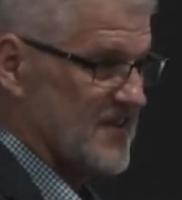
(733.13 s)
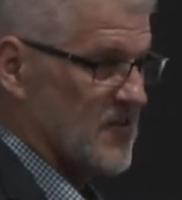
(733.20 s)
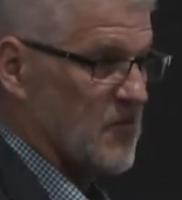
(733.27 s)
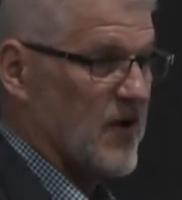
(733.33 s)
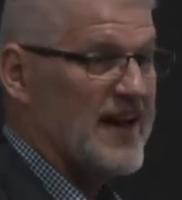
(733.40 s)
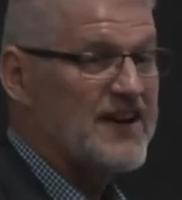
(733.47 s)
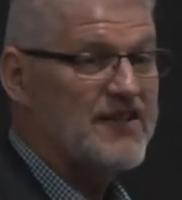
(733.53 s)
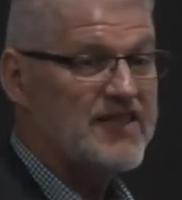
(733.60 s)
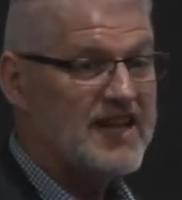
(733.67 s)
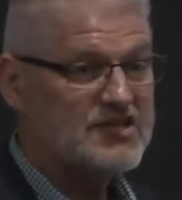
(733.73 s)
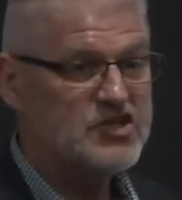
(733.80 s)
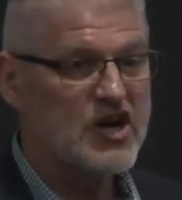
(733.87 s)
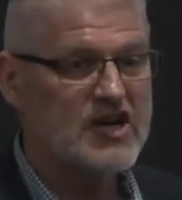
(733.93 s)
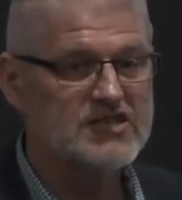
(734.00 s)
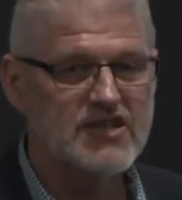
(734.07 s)
Why did they
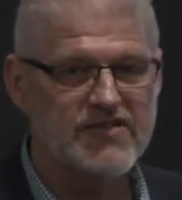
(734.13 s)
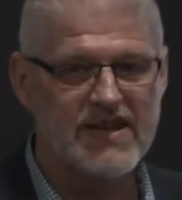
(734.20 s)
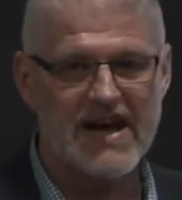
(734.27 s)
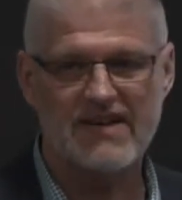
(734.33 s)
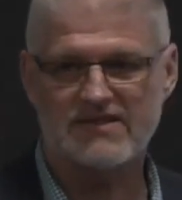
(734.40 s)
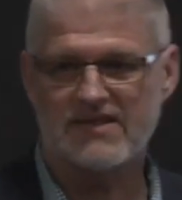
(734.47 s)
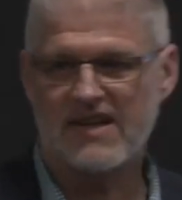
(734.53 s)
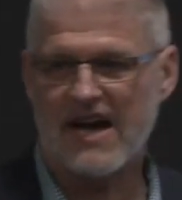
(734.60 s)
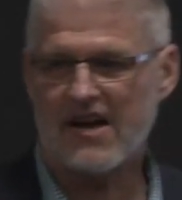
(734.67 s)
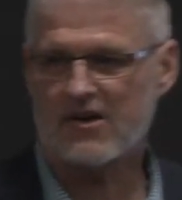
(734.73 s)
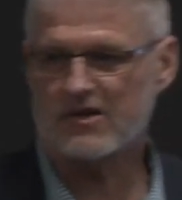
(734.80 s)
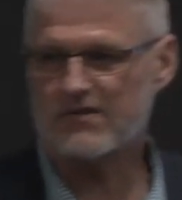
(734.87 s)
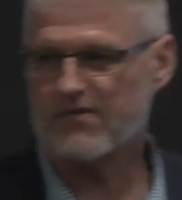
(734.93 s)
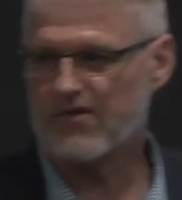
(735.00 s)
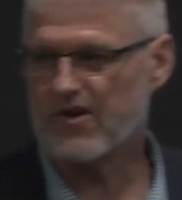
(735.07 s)
charge
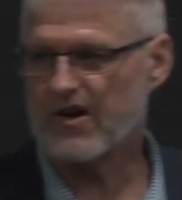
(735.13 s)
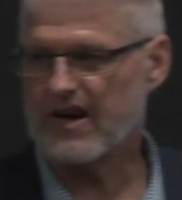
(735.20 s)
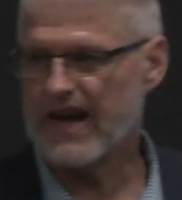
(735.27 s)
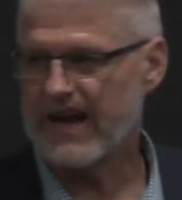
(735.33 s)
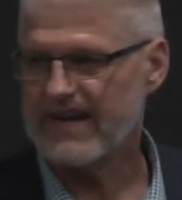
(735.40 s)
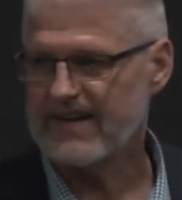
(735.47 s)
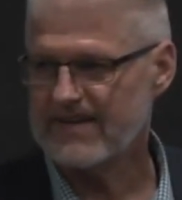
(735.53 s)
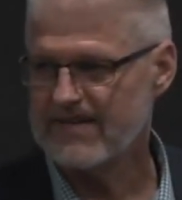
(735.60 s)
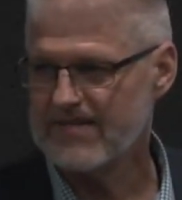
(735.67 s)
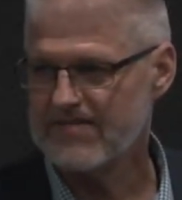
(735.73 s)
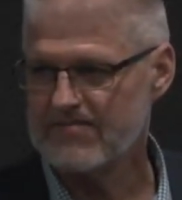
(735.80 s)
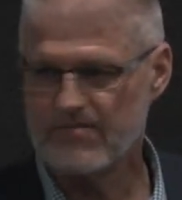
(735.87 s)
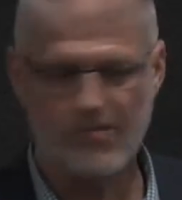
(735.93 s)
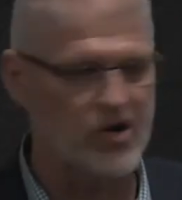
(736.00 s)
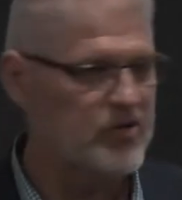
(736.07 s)
$1,000 for a night
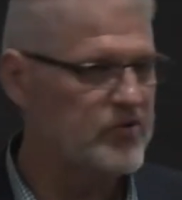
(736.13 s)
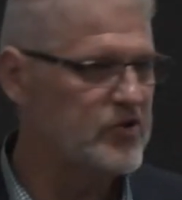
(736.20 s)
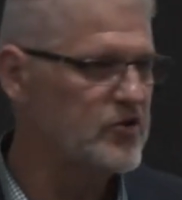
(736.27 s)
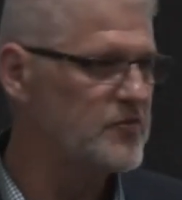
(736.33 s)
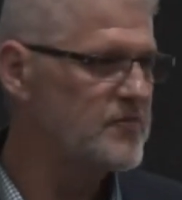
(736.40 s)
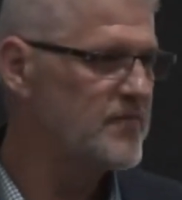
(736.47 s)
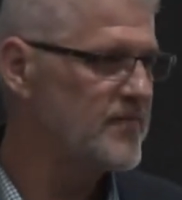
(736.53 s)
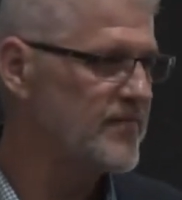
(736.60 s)
per room?